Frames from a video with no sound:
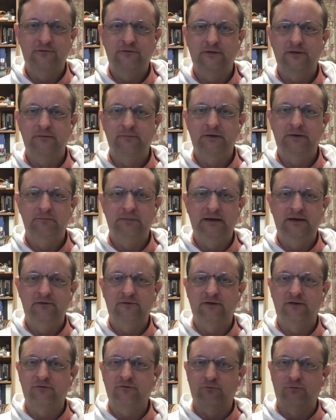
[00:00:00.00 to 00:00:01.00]
filament
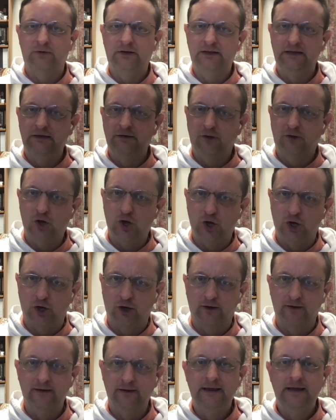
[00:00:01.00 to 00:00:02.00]
means it's really
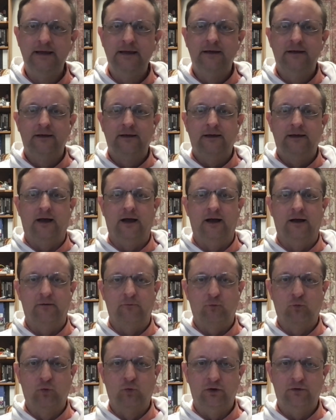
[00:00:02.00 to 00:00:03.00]
long.
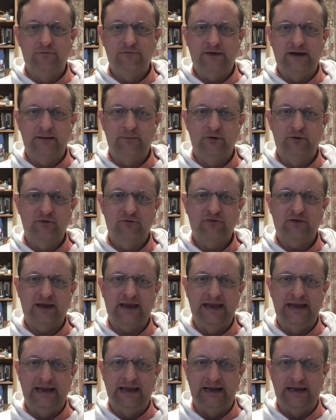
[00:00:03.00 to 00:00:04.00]
Wool fibers
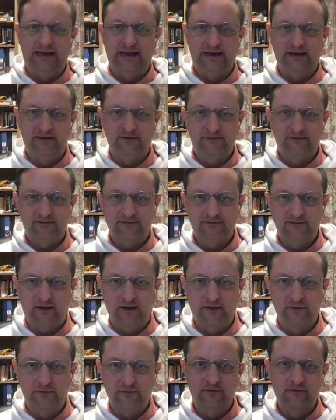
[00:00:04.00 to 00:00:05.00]
and
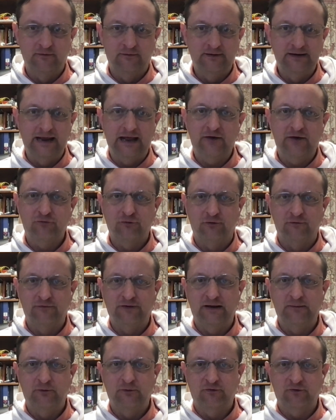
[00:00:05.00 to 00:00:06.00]
other natural
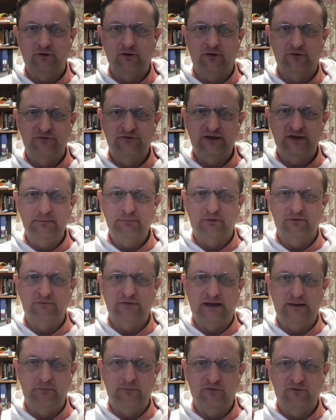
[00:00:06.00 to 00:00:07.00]
fibers are all staple
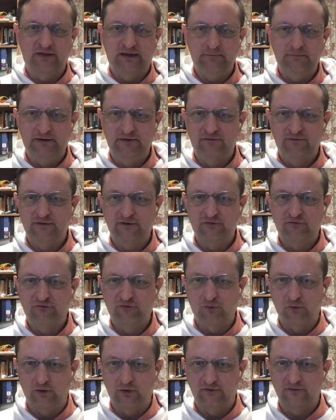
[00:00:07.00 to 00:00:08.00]
fibers. That means they're
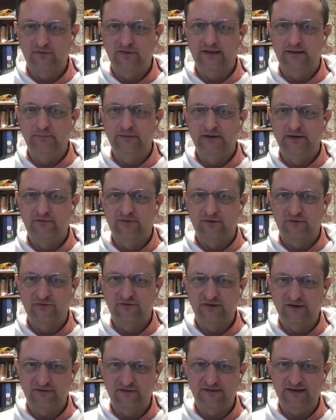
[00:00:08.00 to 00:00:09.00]
short. That means they're
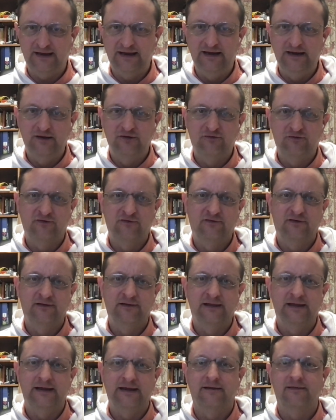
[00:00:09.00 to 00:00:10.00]
6 to 8 inches in
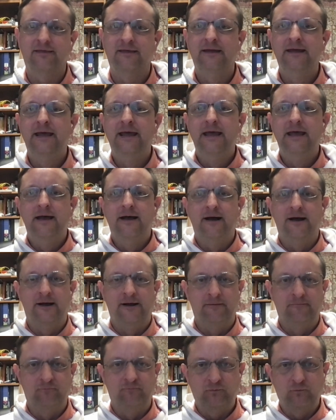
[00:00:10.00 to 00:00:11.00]
length.
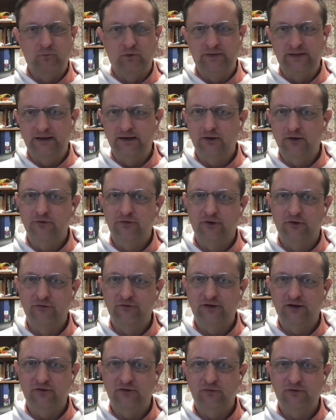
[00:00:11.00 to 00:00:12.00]
When those
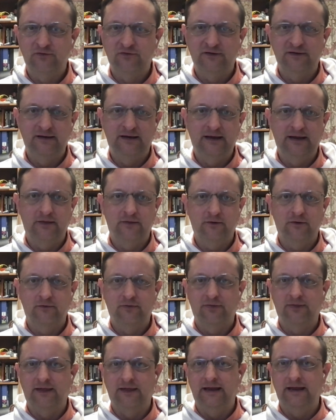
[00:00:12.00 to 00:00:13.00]
get twisted together,
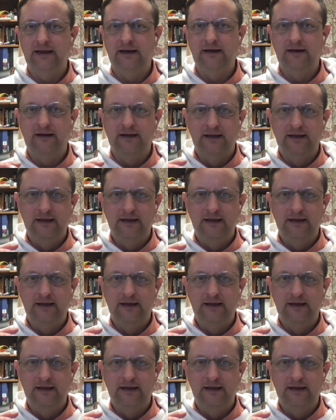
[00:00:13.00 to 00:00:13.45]
then